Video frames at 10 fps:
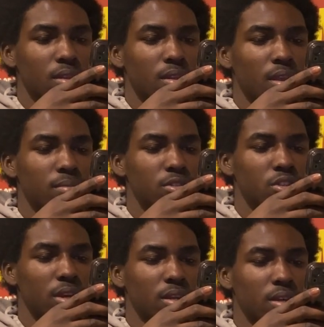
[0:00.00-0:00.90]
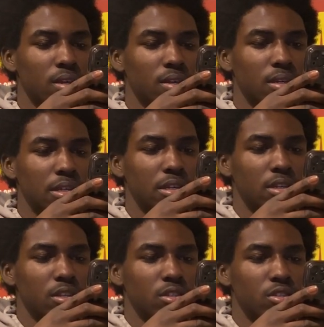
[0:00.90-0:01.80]
yeah, I'm going to try to
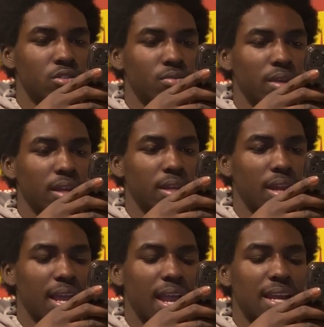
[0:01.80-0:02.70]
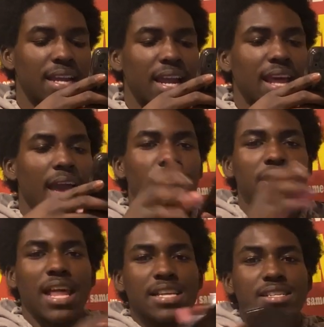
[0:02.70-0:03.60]
do it. And I kind of got to have it,
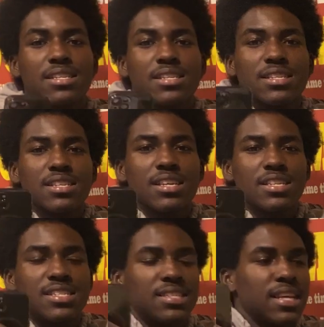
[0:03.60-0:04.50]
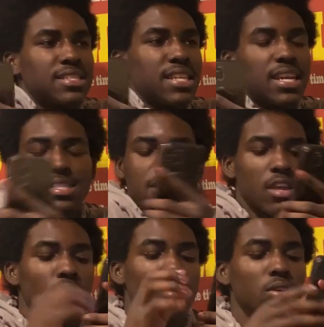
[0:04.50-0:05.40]
like, as stand
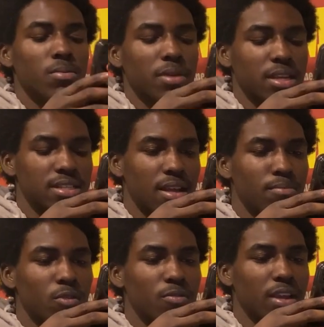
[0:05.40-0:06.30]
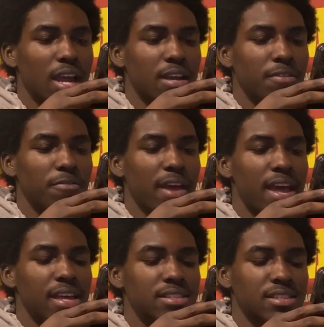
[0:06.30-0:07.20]
still a little bit, because I'm moving kind of
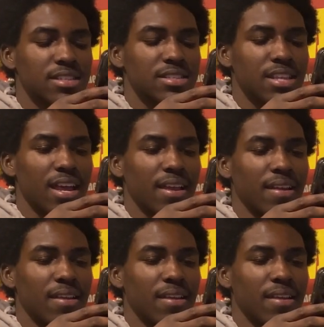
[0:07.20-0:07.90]
fast. Because, like,